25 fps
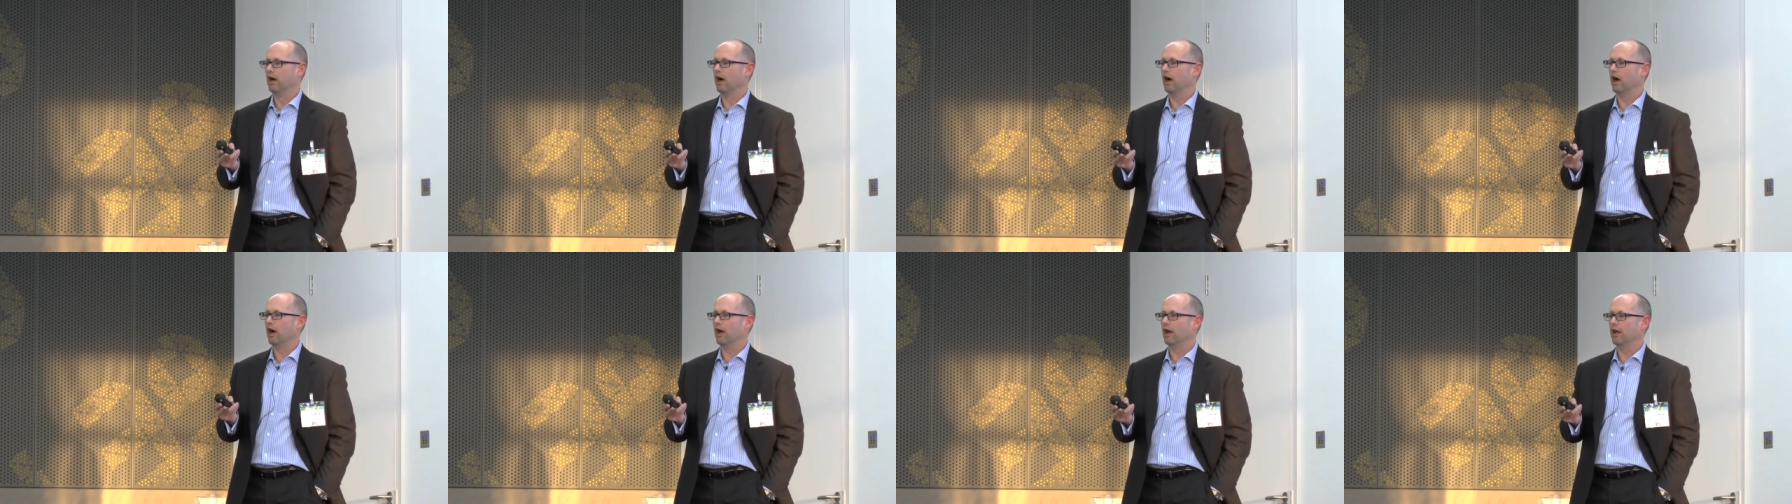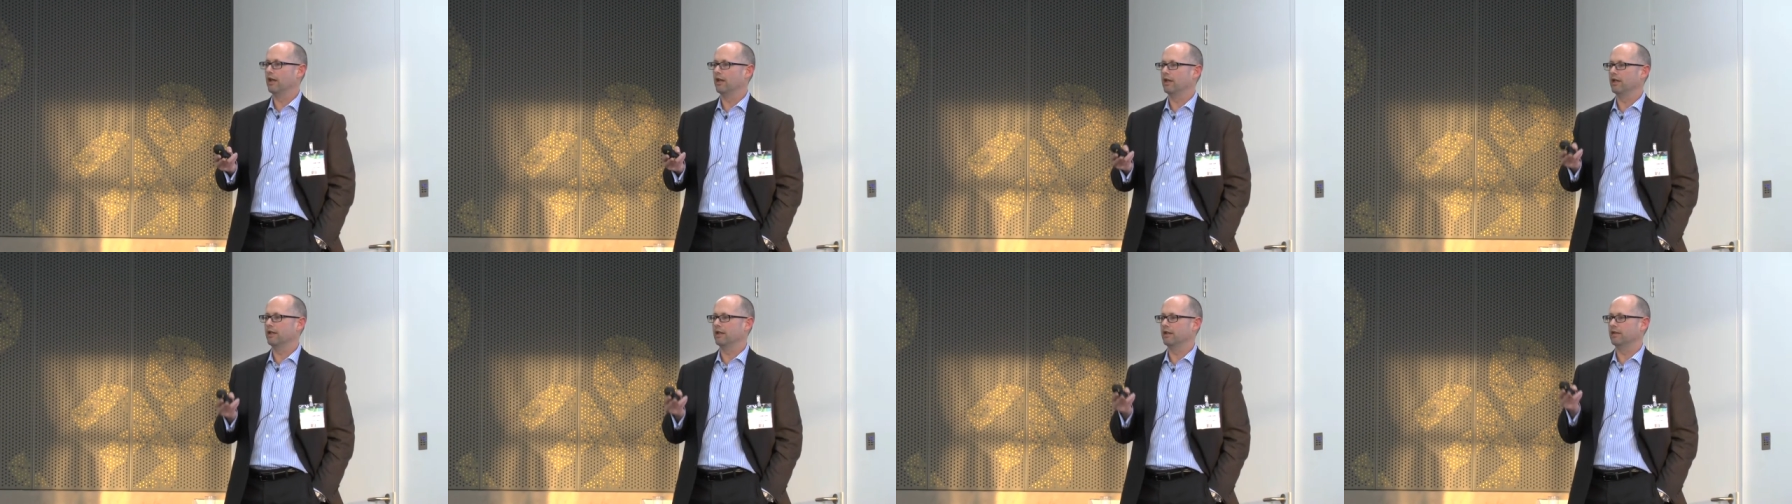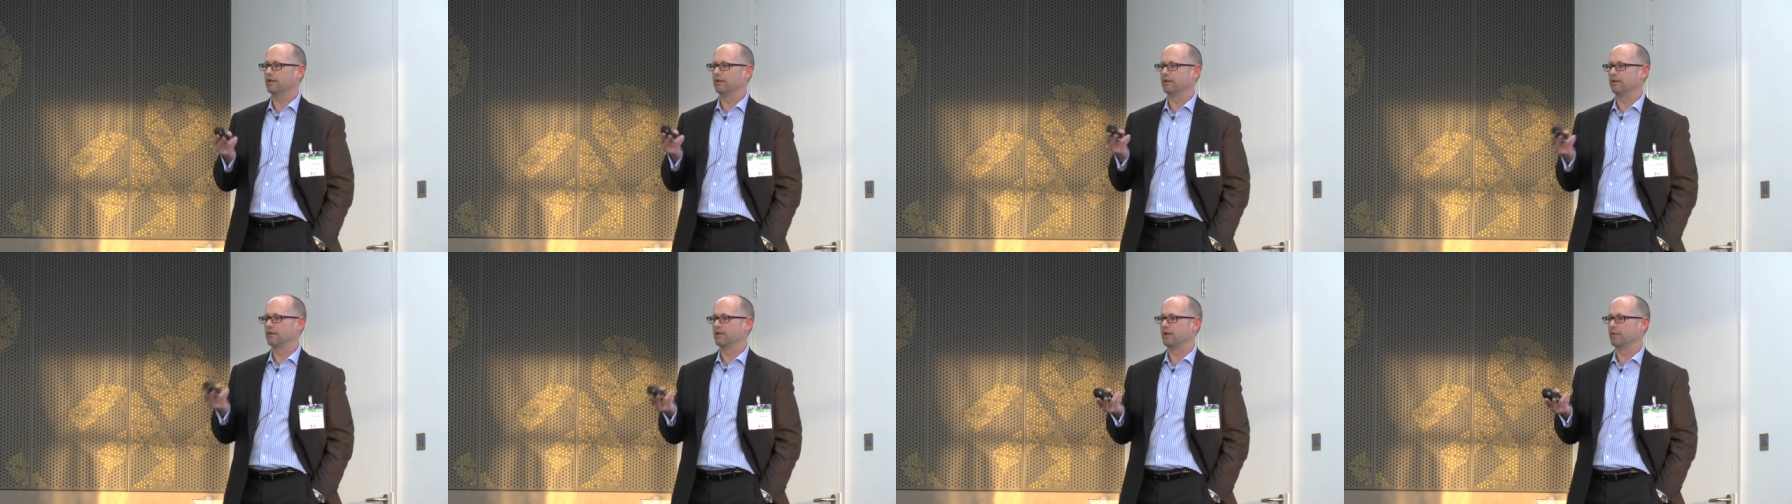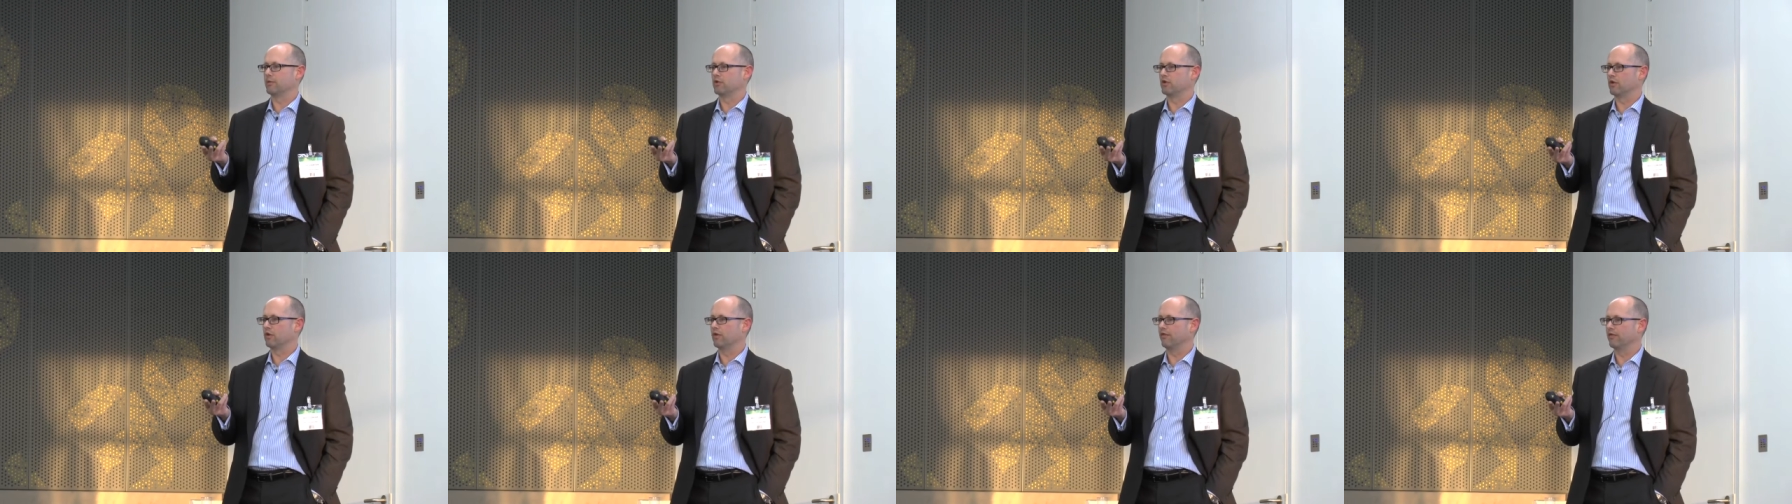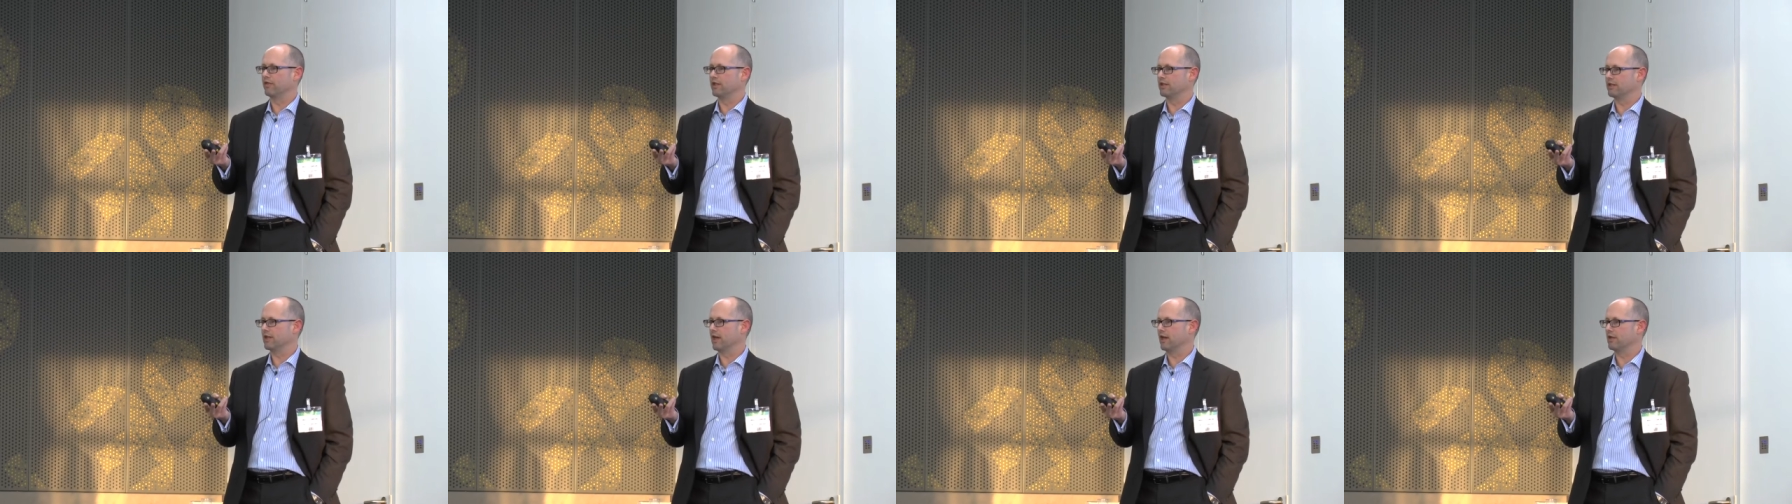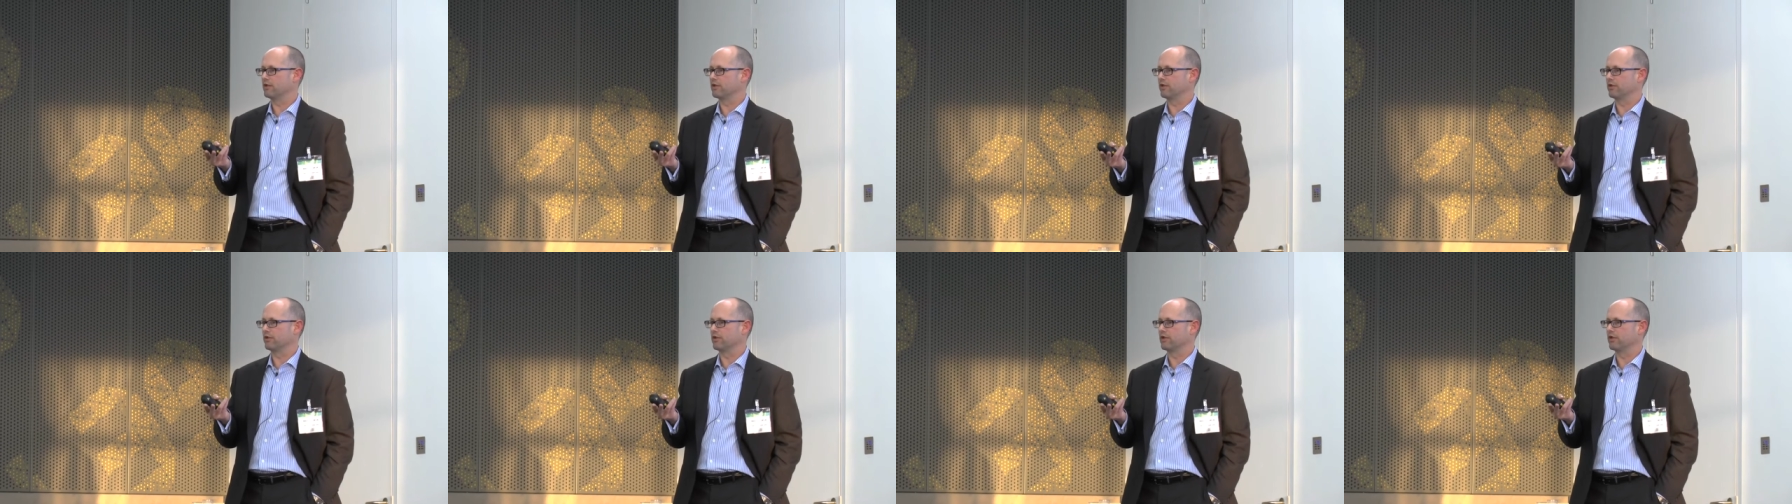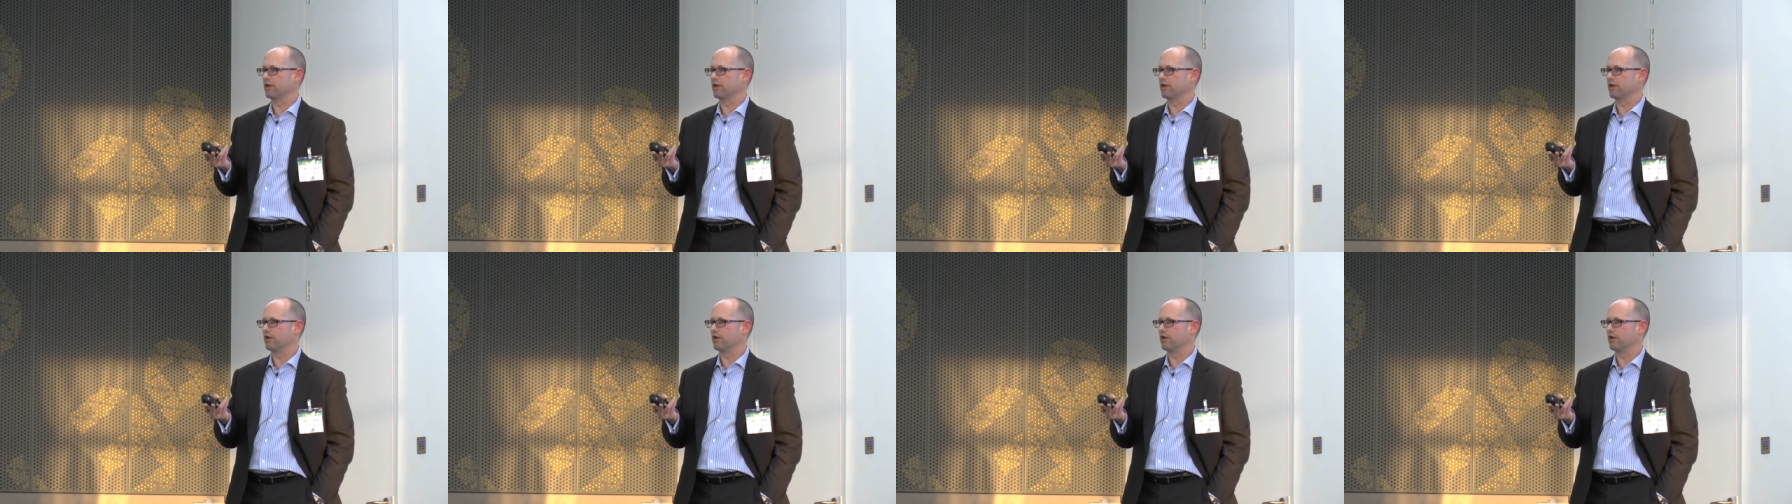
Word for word: uh, in some sort of disaster